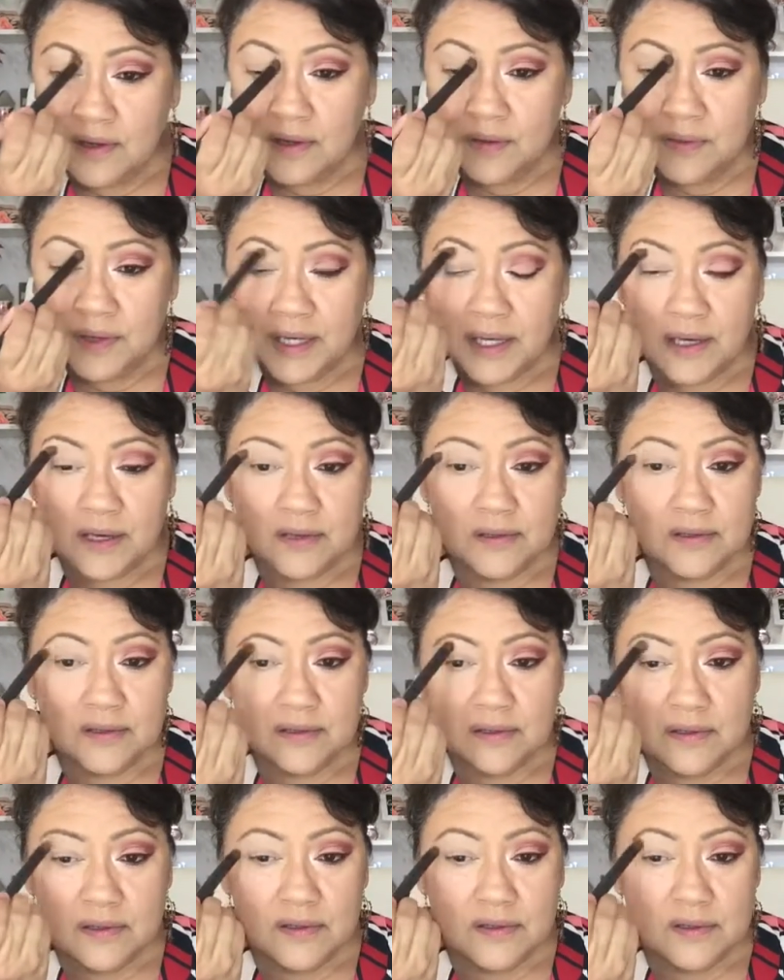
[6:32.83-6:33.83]
Here we go.
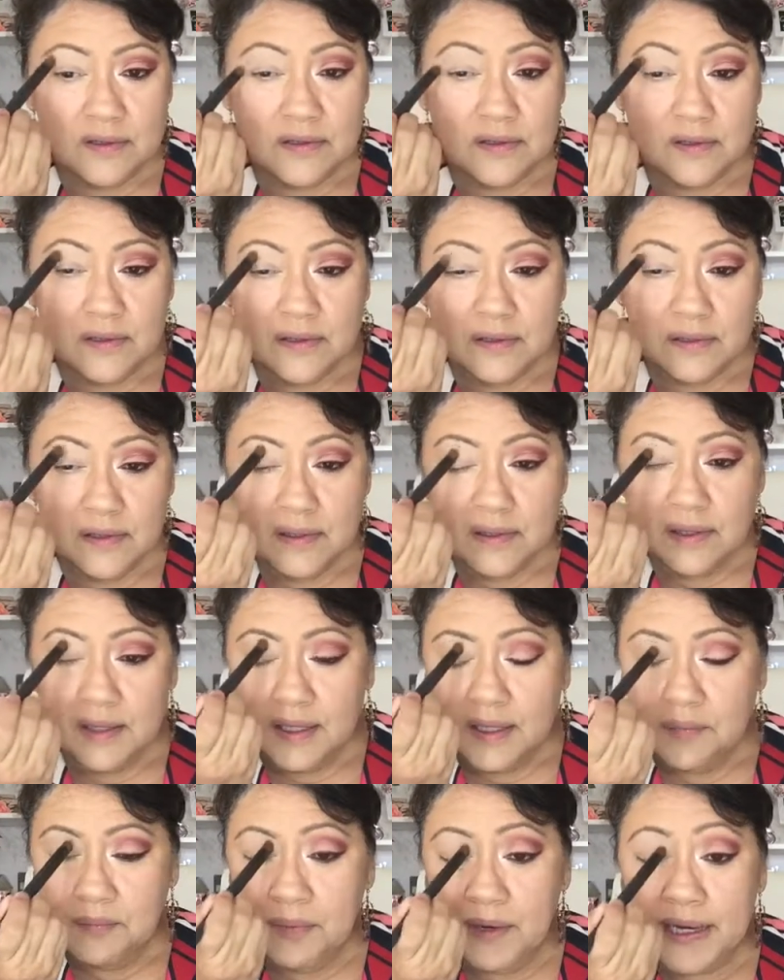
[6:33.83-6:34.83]

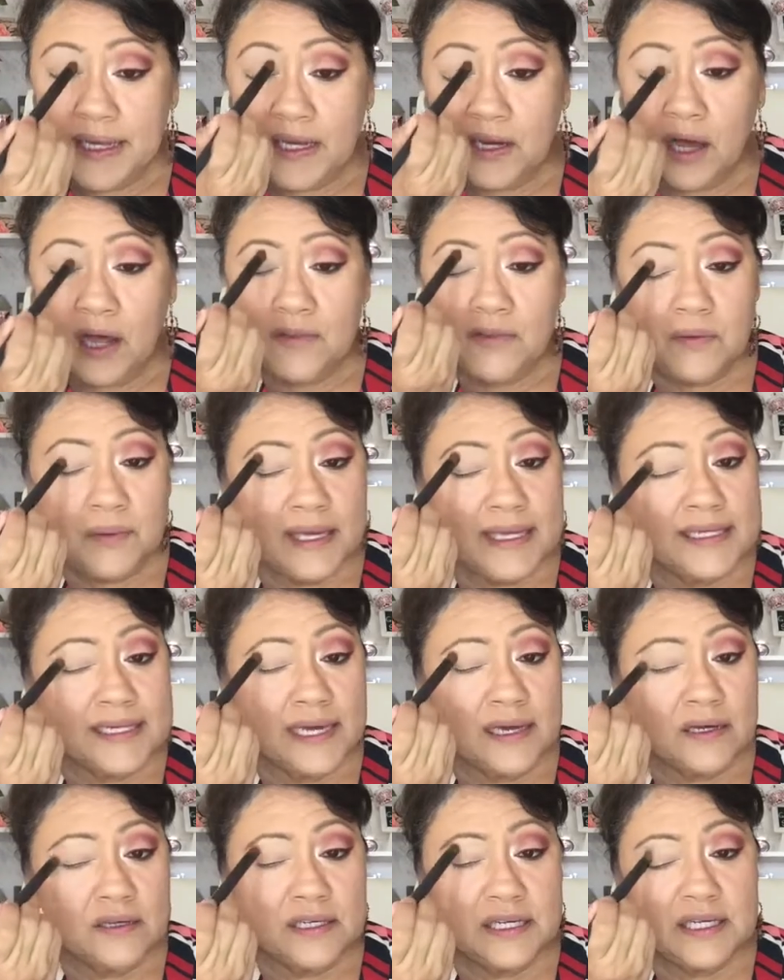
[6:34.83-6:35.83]
Bring it all the way
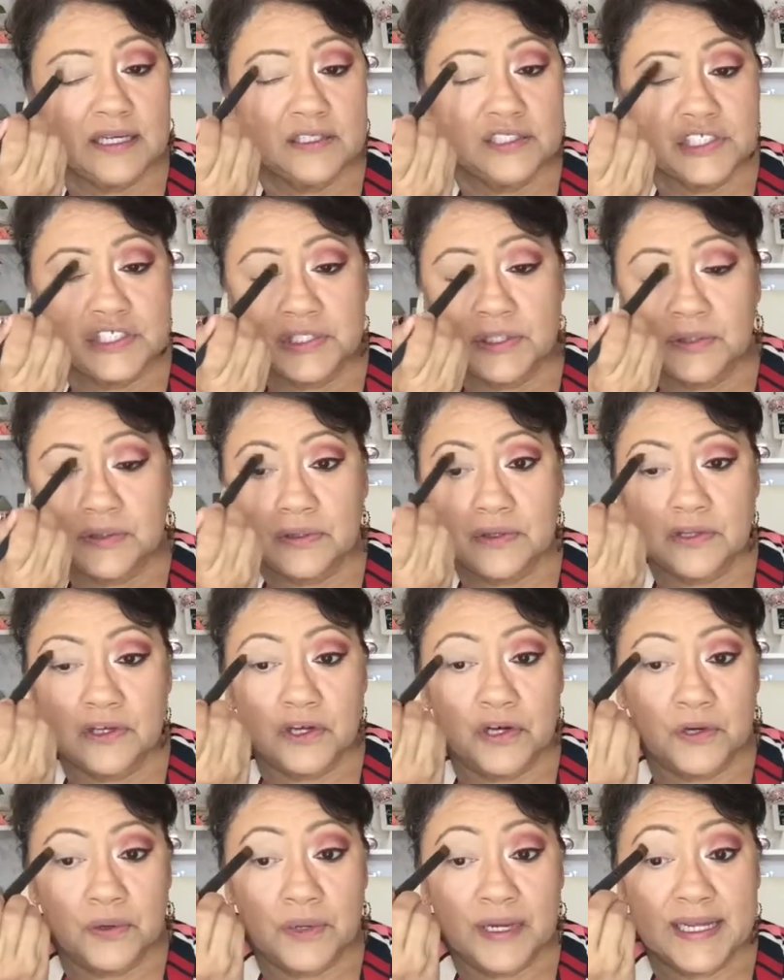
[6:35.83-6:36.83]
down into the
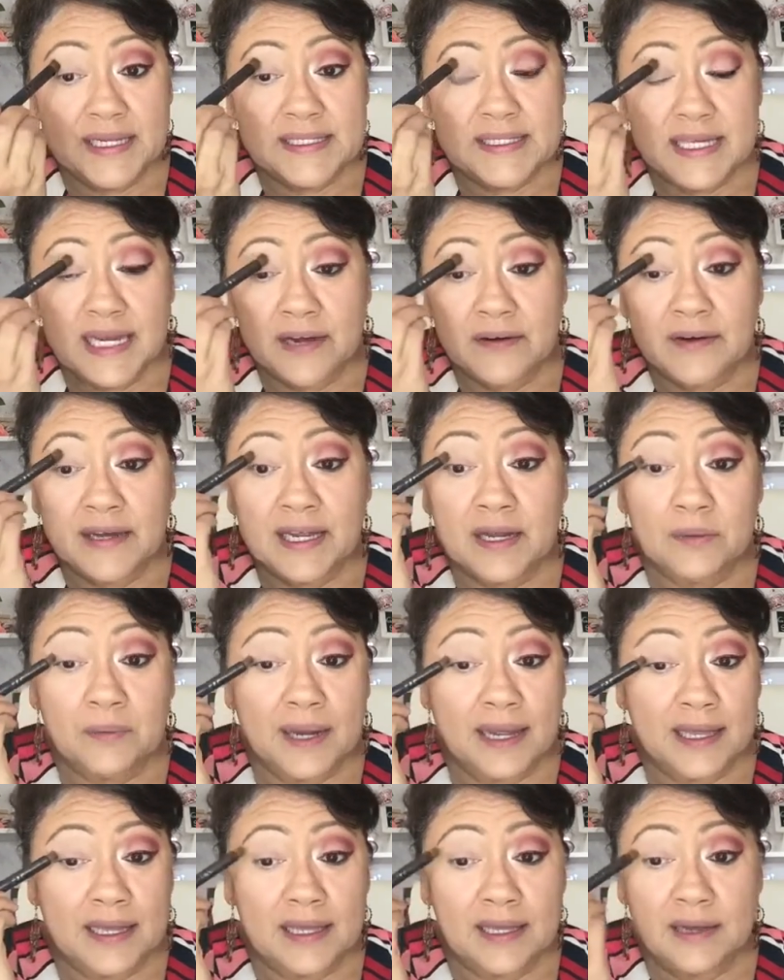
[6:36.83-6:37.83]
crease area
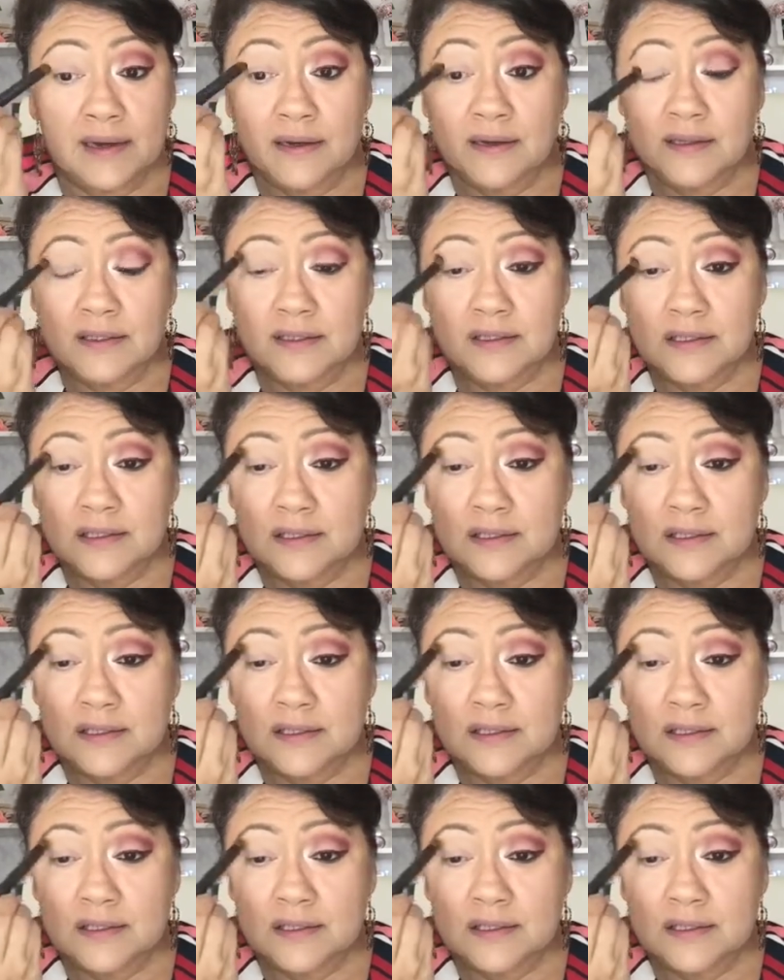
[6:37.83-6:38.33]
right here.